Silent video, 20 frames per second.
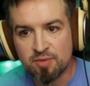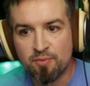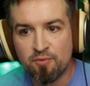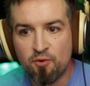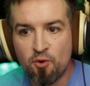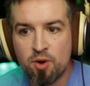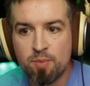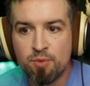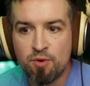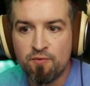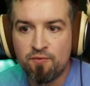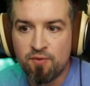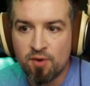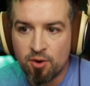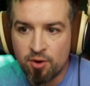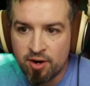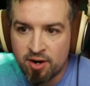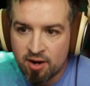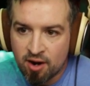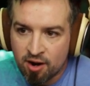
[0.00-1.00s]
So before we move
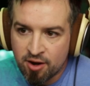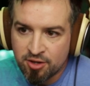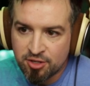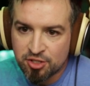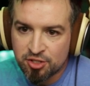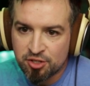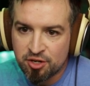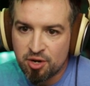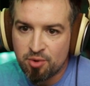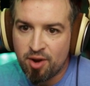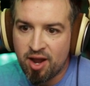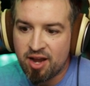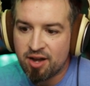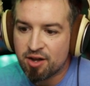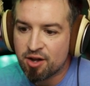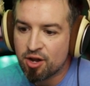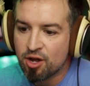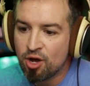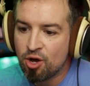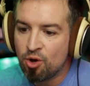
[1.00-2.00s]
forward, are you sure you're ready
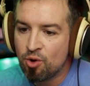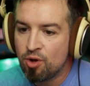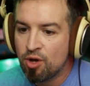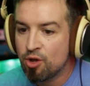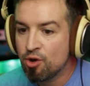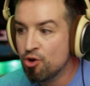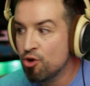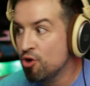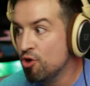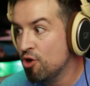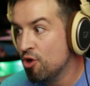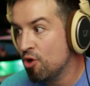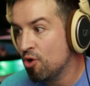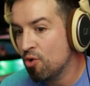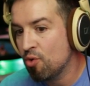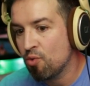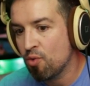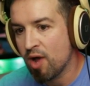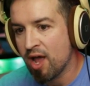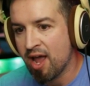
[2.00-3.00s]
to go
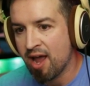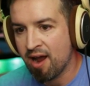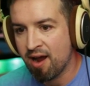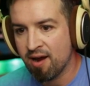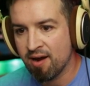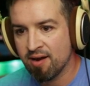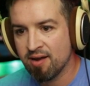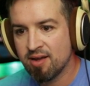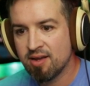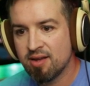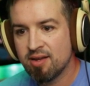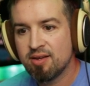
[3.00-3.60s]
nowhere?